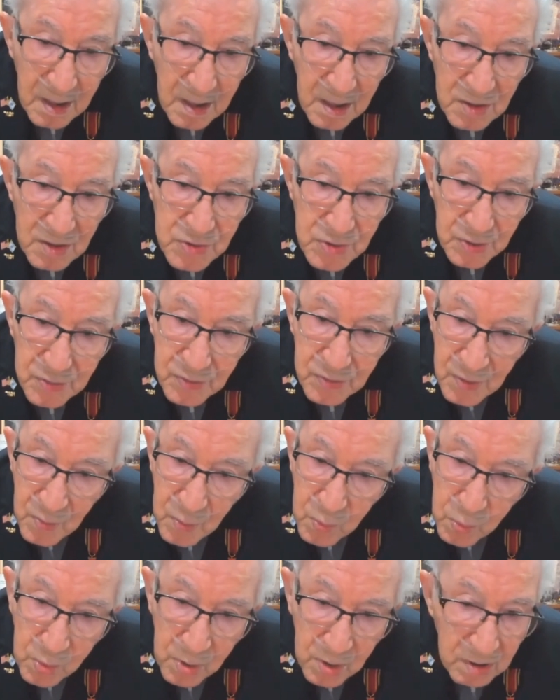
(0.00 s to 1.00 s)
so the
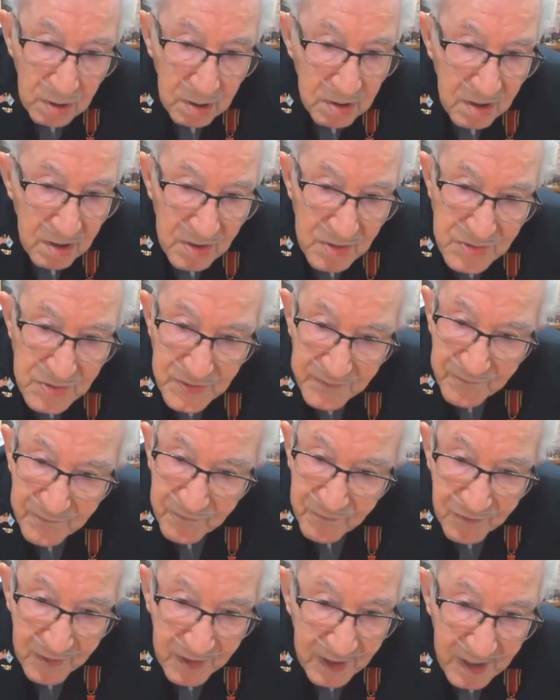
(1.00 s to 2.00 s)
world
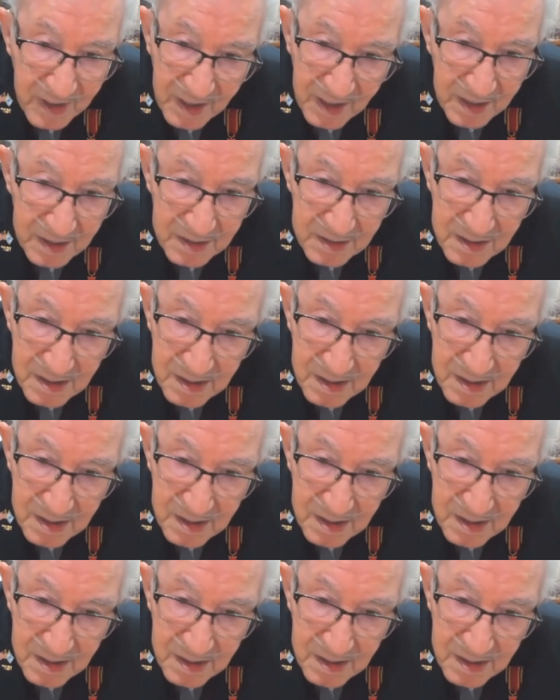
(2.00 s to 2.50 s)
doesn't forget.